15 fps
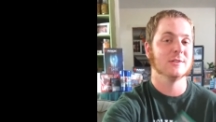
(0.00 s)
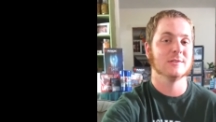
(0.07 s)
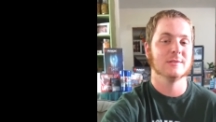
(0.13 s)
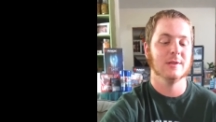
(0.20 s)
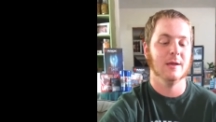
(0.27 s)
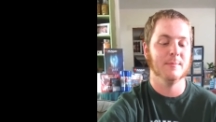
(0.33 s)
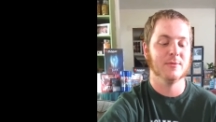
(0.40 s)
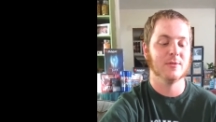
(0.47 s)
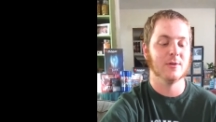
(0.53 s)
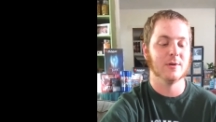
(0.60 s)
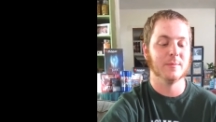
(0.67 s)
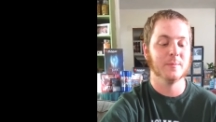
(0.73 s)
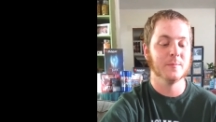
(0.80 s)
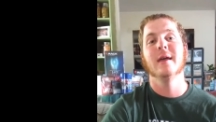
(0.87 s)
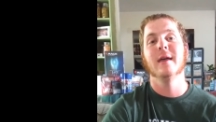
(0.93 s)
just
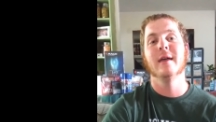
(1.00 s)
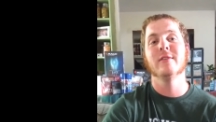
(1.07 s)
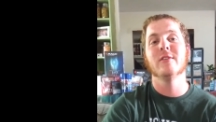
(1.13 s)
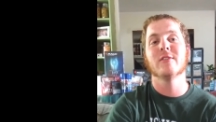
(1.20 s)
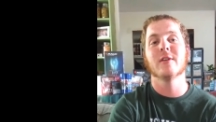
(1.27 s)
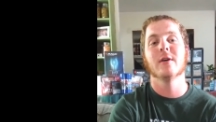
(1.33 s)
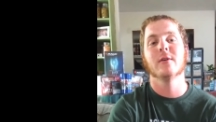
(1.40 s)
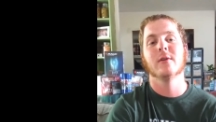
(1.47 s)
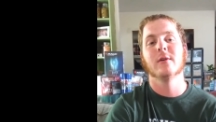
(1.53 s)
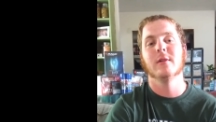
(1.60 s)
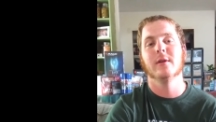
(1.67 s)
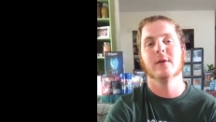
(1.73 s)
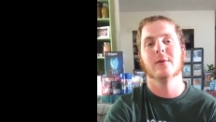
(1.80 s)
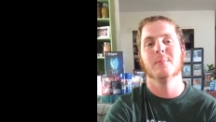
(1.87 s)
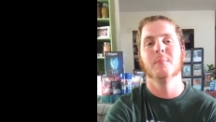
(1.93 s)
absurd. As you saw
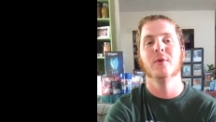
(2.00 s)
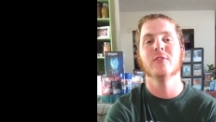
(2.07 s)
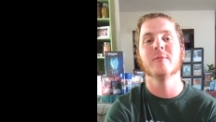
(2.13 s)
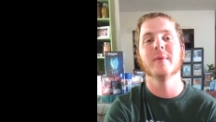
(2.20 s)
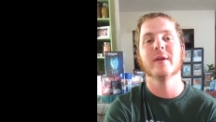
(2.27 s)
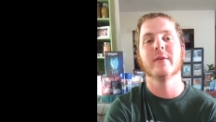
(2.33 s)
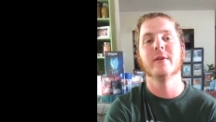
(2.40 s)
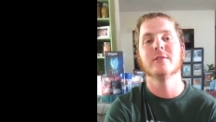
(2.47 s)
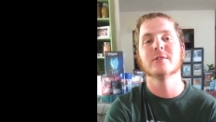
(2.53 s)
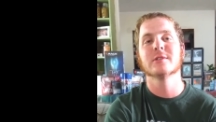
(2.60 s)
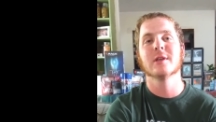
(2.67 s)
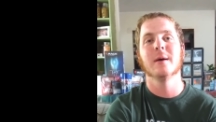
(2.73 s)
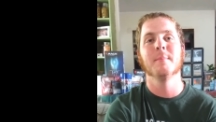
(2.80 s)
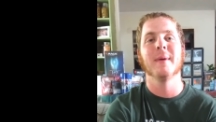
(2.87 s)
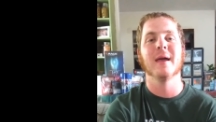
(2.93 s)
earlier, most of my
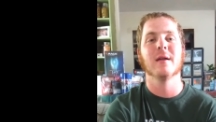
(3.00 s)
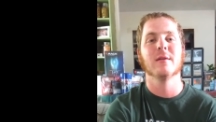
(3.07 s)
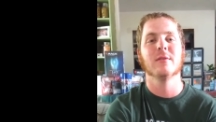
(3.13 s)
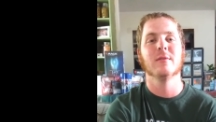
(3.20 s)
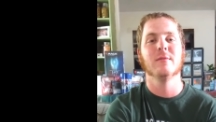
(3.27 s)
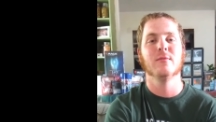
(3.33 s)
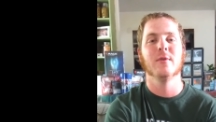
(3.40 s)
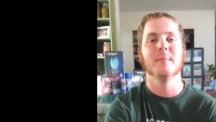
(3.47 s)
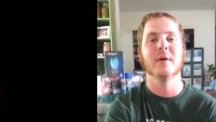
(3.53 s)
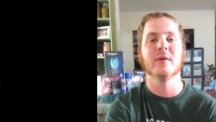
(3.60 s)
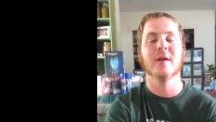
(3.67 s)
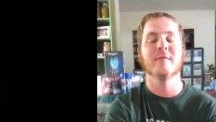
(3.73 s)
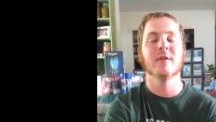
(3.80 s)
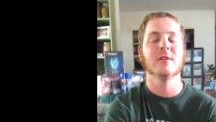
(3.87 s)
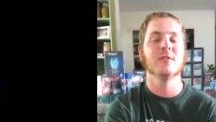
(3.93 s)
creatures come back from my
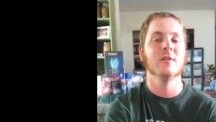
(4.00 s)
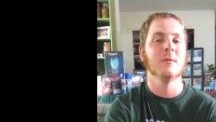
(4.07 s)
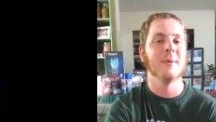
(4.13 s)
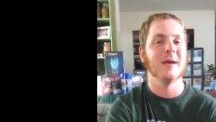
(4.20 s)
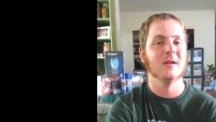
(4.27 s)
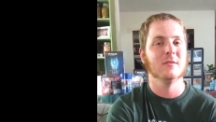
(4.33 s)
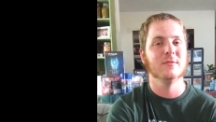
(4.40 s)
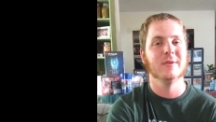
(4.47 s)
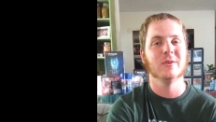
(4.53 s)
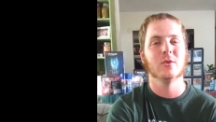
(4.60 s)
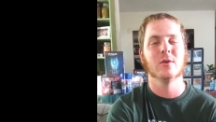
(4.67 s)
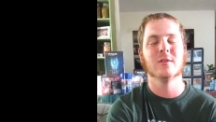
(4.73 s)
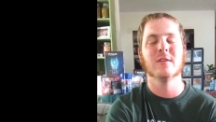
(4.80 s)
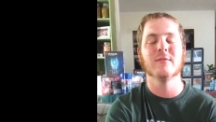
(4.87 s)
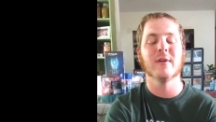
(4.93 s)
graveyard to the battlefield,
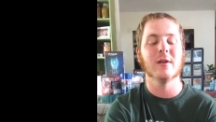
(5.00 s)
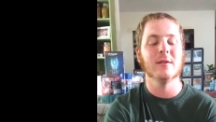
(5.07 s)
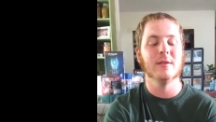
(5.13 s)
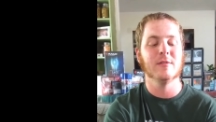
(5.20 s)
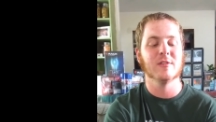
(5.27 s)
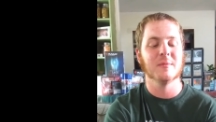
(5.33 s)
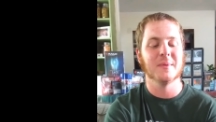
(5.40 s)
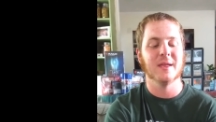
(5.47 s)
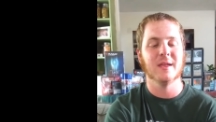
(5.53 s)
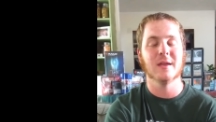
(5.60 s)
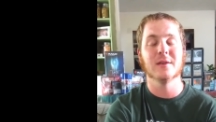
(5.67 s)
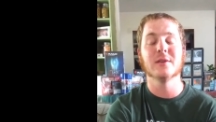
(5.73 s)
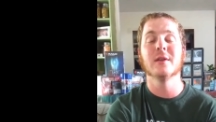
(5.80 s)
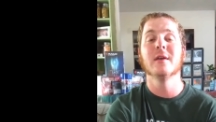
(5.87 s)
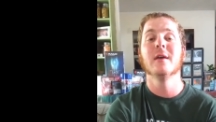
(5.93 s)
or at the very least to my
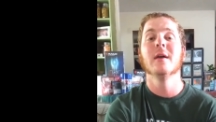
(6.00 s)
hand.